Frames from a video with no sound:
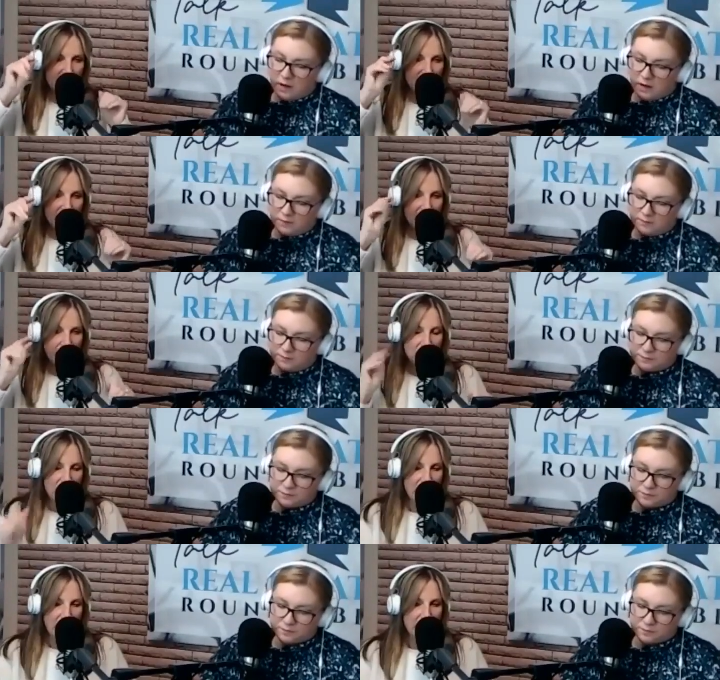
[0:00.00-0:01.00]
Speaker 1: will get like sort of
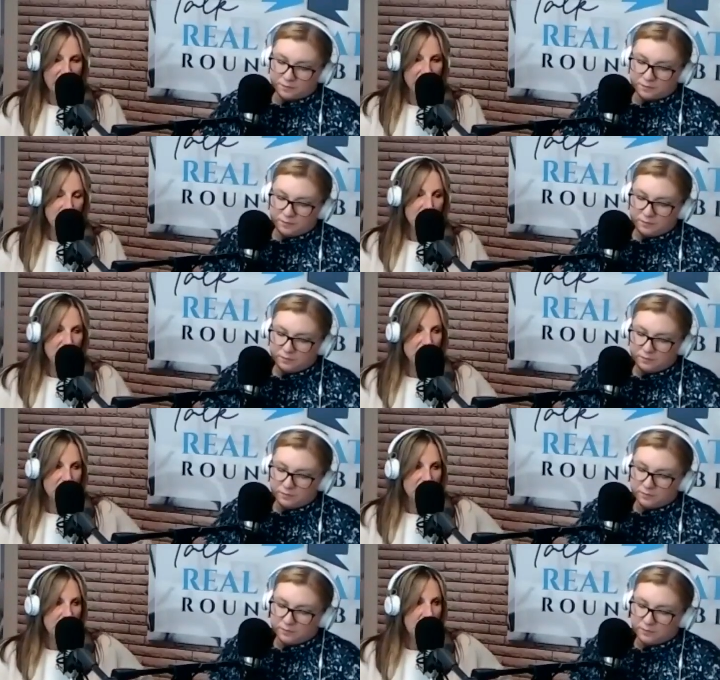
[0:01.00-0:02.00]
that like little buildup
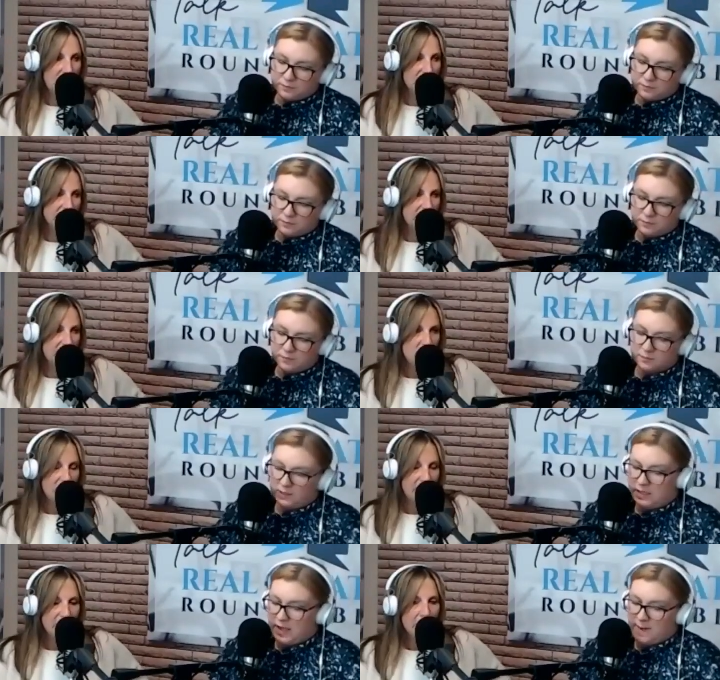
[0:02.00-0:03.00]
of mossy
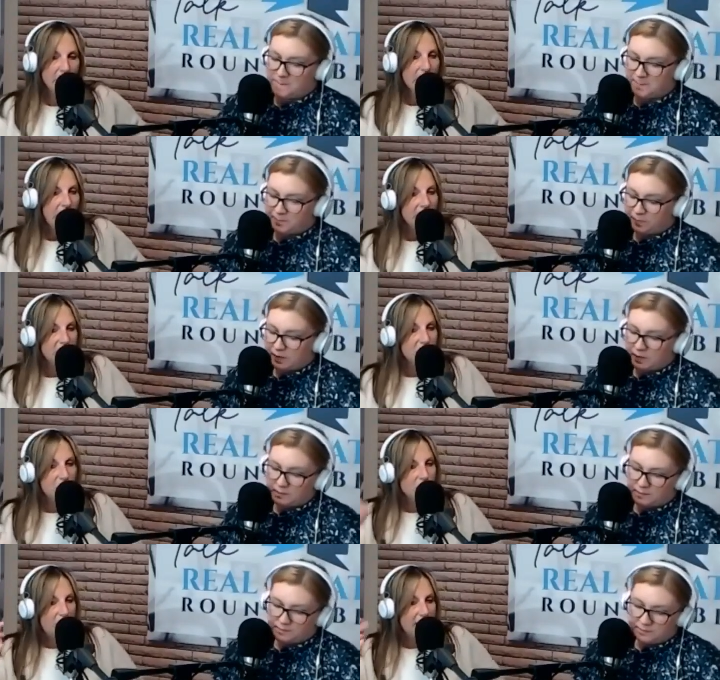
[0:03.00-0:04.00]
whatever. Yeah. And it just
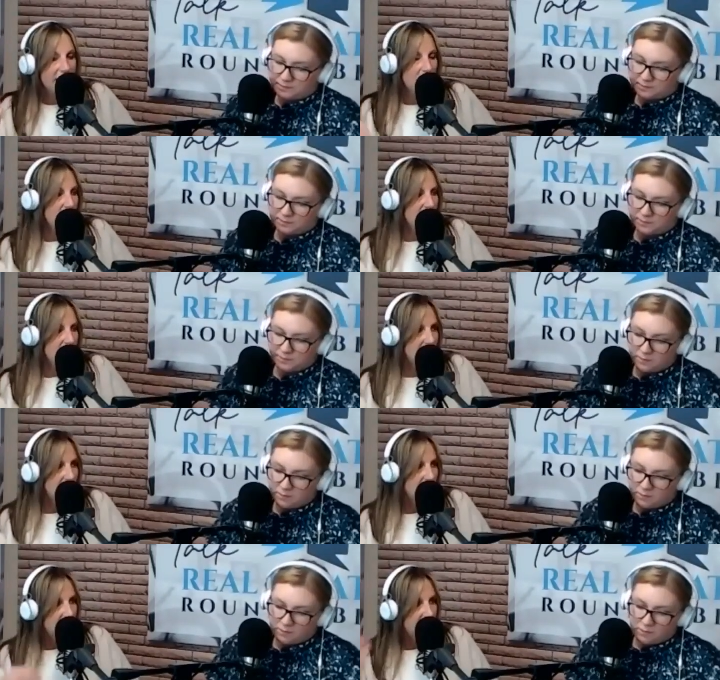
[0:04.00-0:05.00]
dries out with the
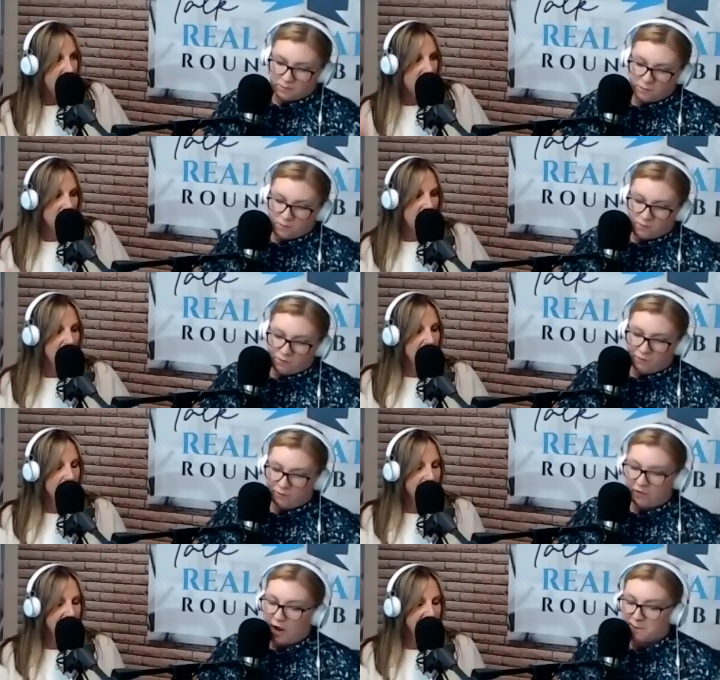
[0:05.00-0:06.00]
sun and falls off.
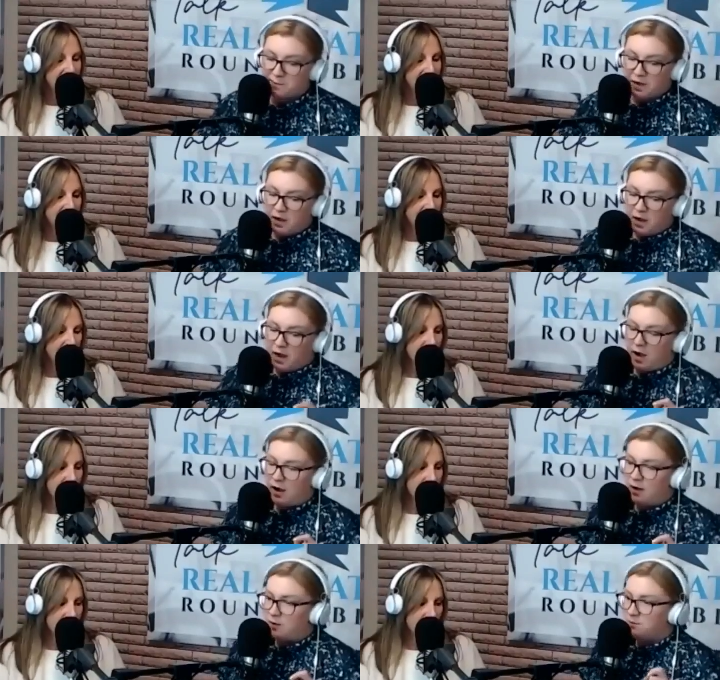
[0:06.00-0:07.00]
Speaker 2: Yeah.
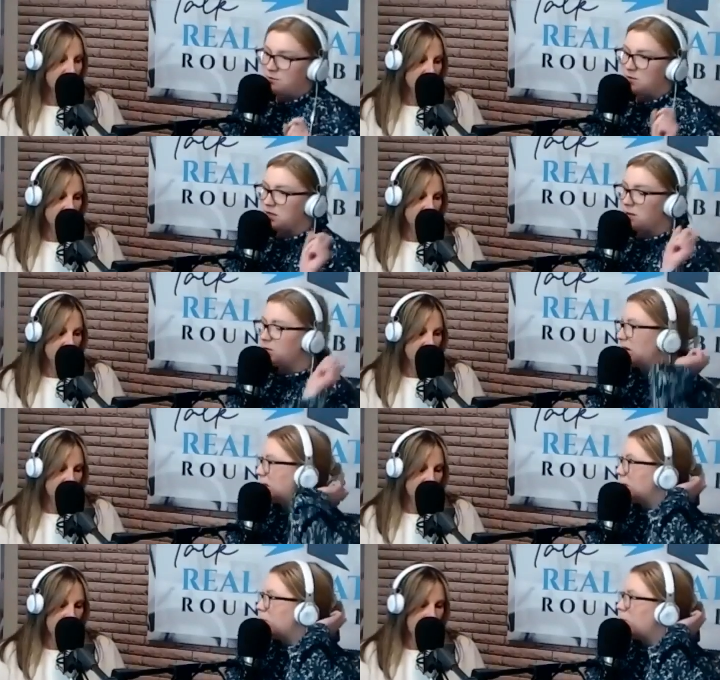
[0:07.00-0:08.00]
Um,
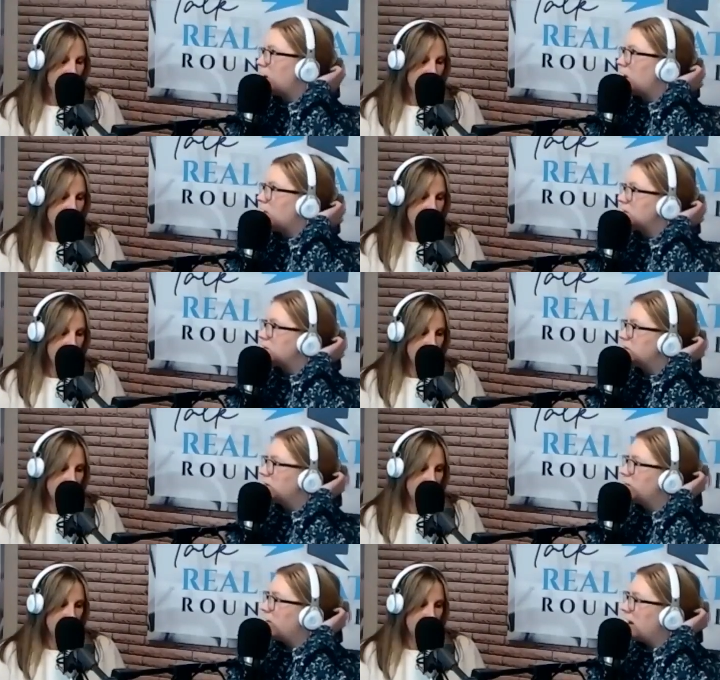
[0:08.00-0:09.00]
something you want to also look
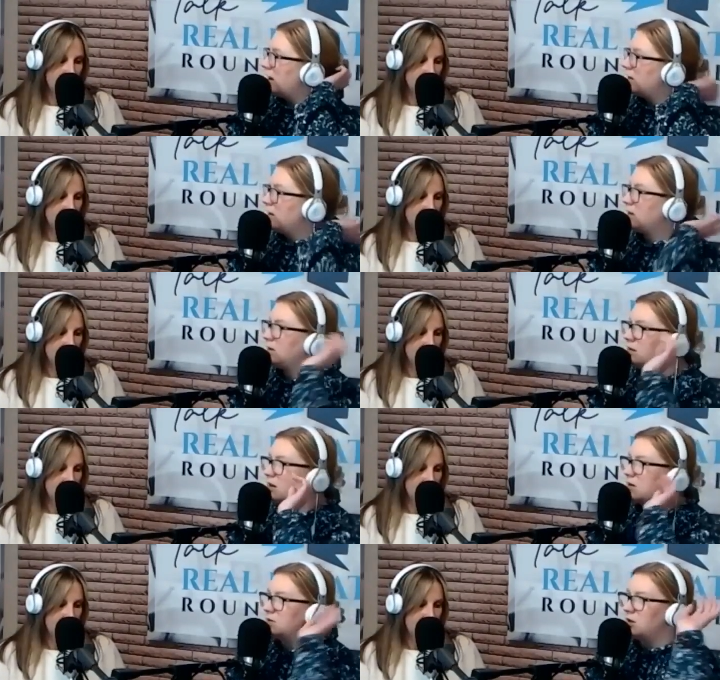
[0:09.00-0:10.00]
for anything
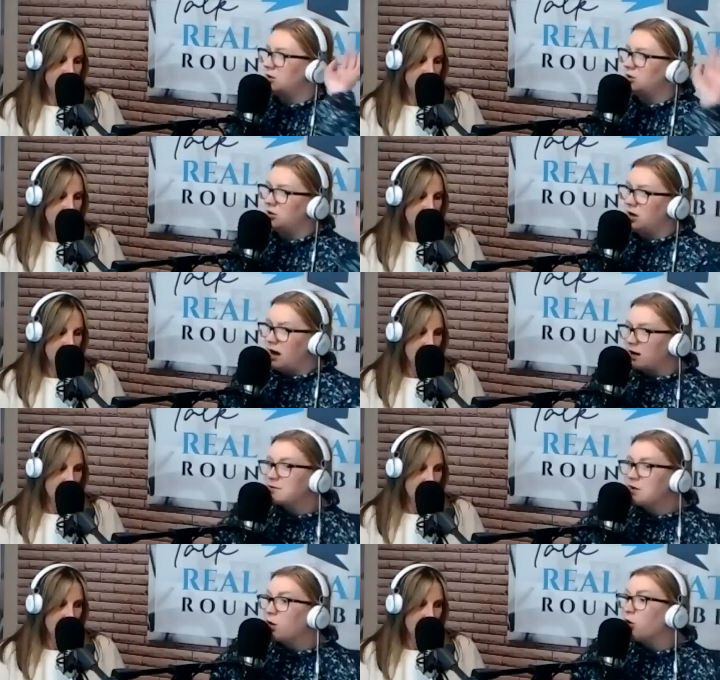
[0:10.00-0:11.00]
that's on the
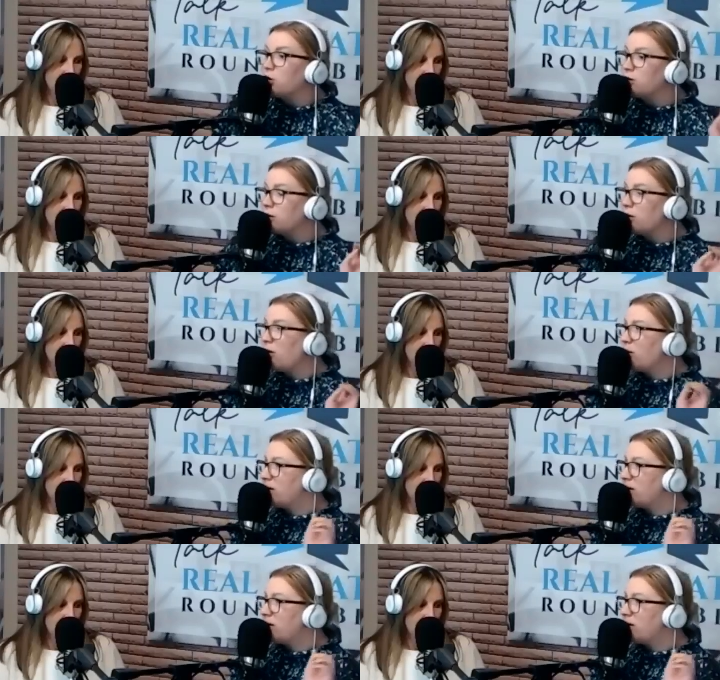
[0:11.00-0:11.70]
exterior of your home